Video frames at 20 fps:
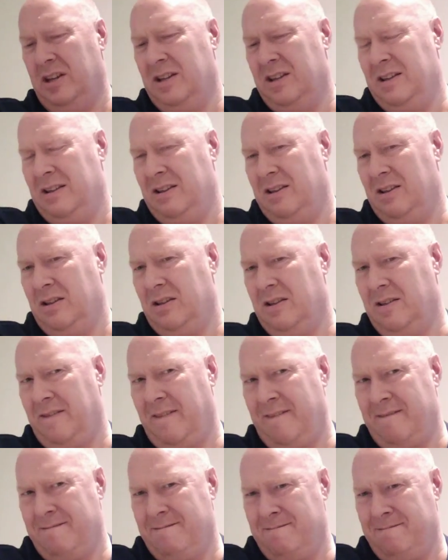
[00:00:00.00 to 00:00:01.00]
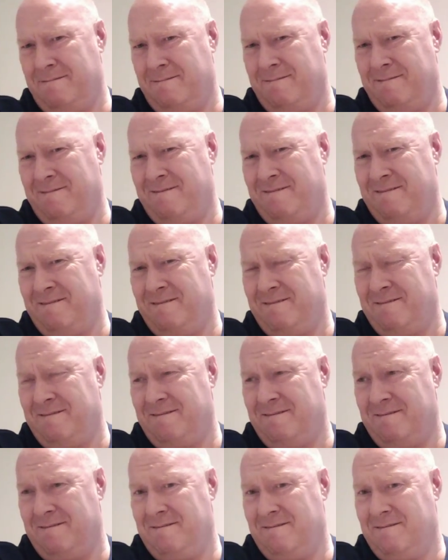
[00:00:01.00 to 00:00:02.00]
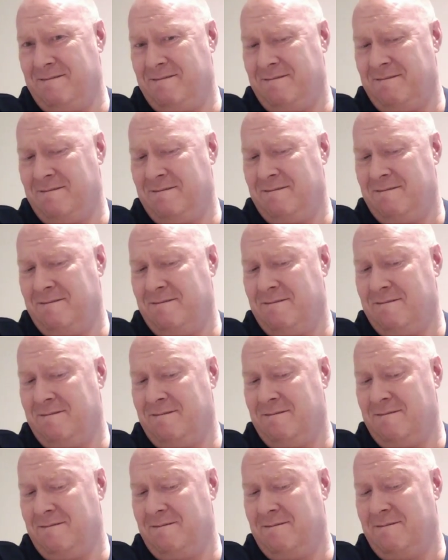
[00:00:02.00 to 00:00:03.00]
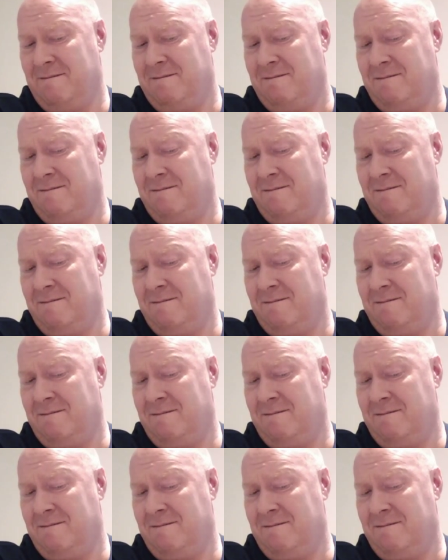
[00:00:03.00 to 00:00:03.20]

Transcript: Nobody speaks.